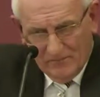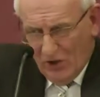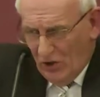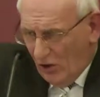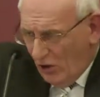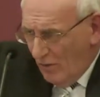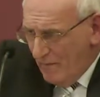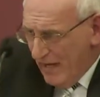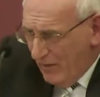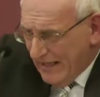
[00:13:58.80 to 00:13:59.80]
Oh,
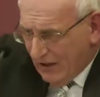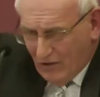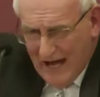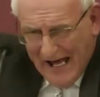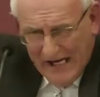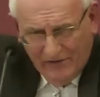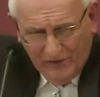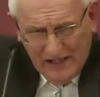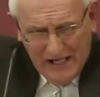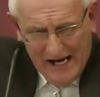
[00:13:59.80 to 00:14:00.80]
may we cry
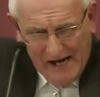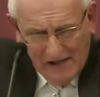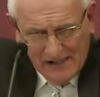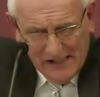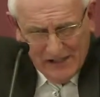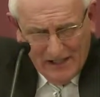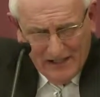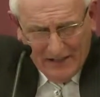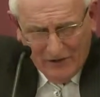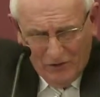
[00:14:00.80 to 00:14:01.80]
for the early and the
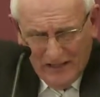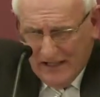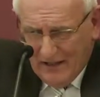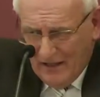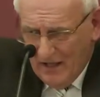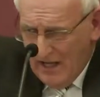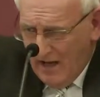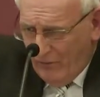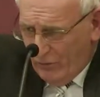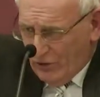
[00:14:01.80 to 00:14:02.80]
latter rain,
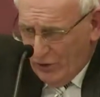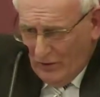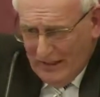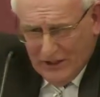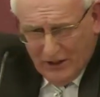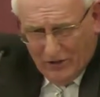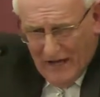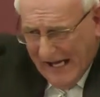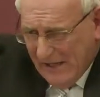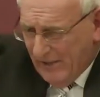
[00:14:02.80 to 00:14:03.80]
if it was only to
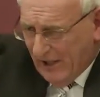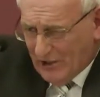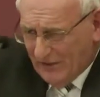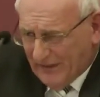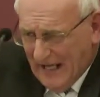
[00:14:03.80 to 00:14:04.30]
cry because of